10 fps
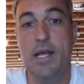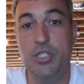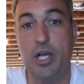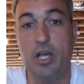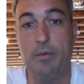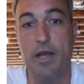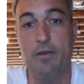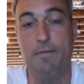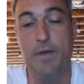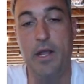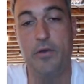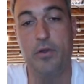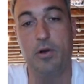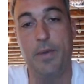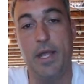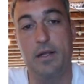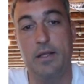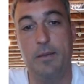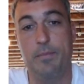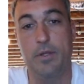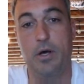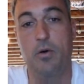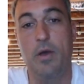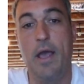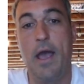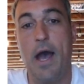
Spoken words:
check out my other video that'll be in a link below.